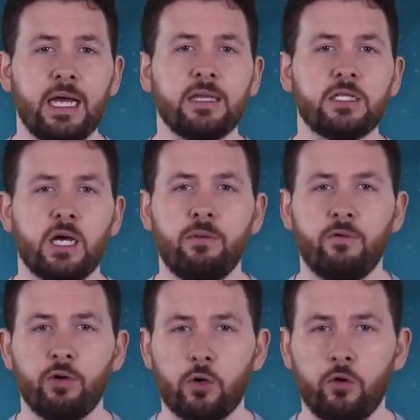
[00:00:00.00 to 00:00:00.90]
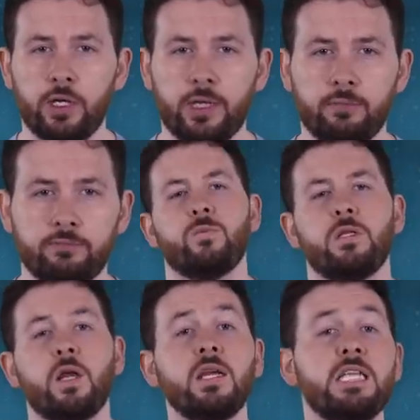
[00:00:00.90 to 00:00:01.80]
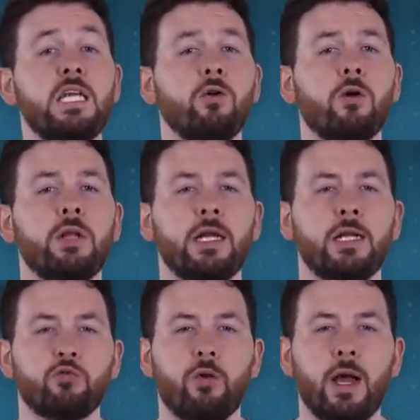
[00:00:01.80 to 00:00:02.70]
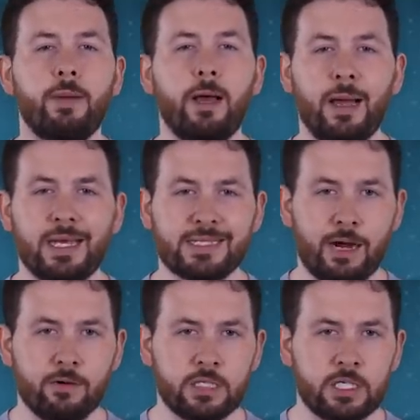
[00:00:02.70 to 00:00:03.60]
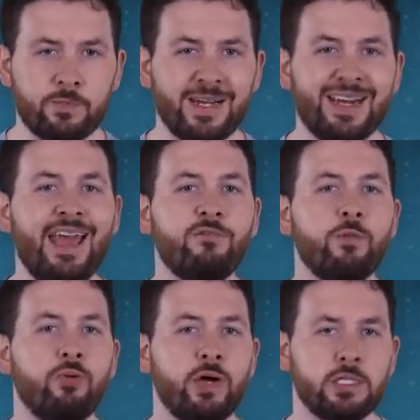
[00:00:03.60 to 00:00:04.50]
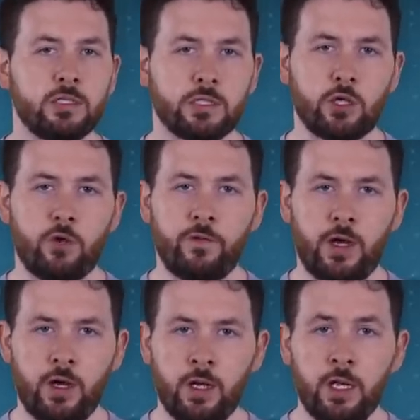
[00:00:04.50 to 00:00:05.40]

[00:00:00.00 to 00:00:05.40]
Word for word: at the time of recording. 19-year-old English right-back Max Ahrens has been an ever-present so far,